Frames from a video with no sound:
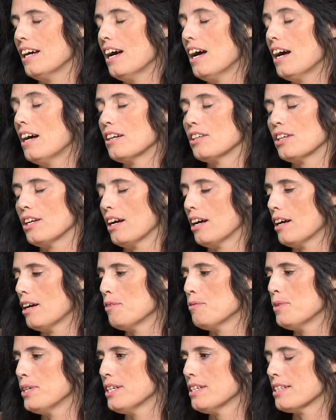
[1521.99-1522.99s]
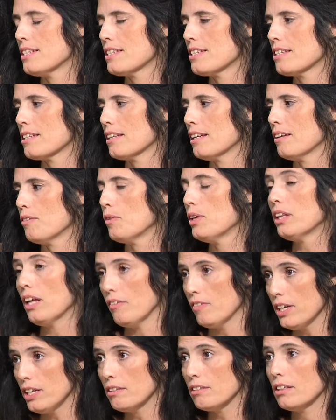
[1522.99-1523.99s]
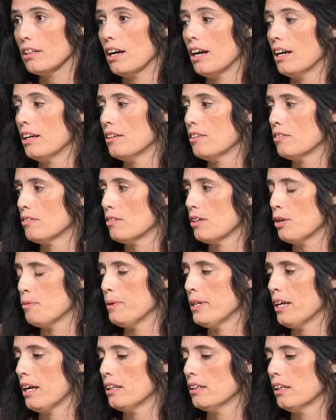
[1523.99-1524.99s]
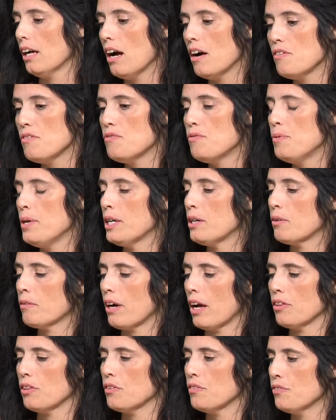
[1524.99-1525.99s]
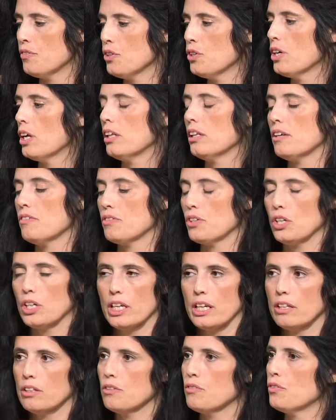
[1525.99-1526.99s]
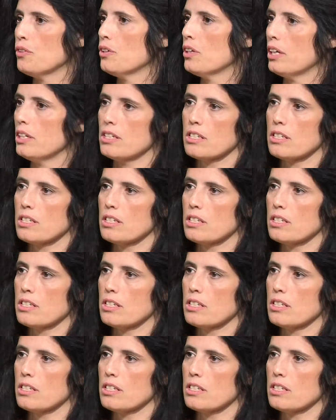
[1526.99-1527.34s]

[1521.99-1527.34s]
Yeah, I mean, we love it. I love being around the food. I love cooking the food.